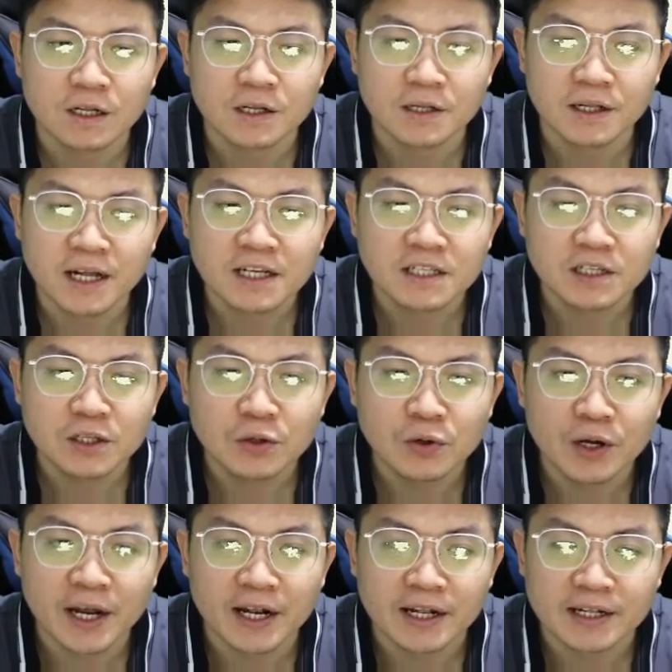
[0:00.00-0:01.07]
let's
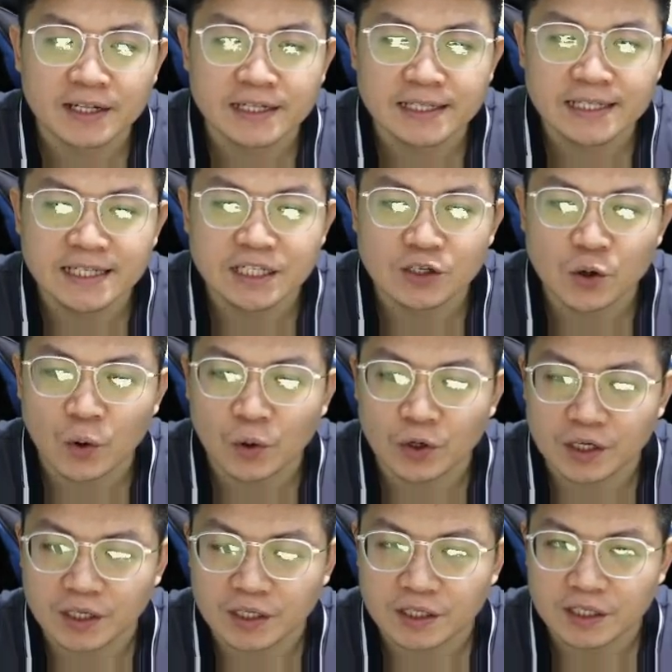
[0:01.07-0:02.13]
look at this
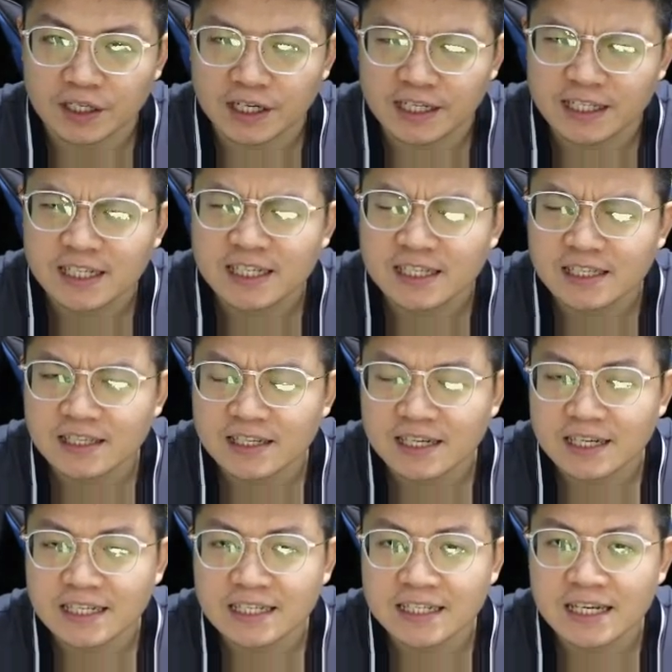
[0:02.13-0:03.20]
order. Is
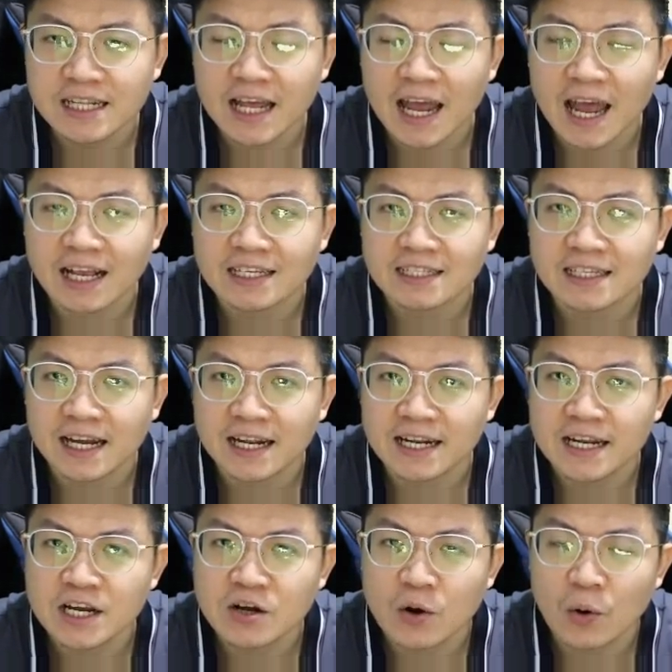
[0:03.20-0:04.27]
it
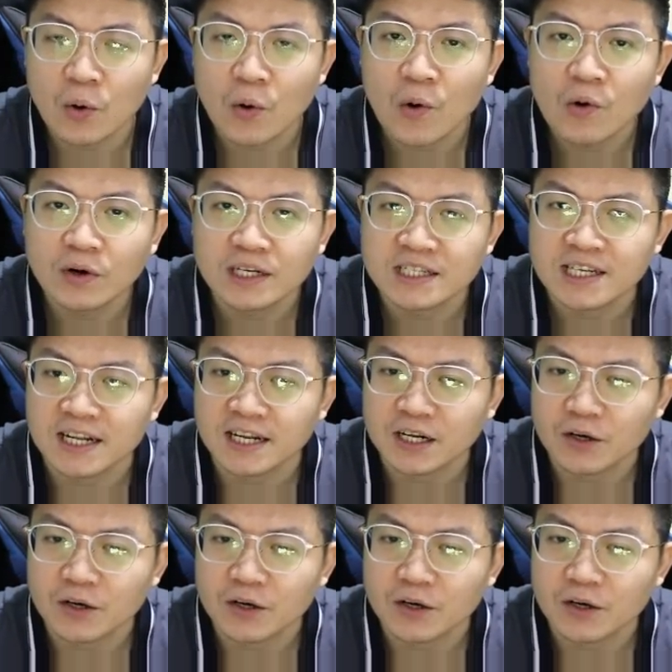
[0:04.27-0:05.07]
ascending or descending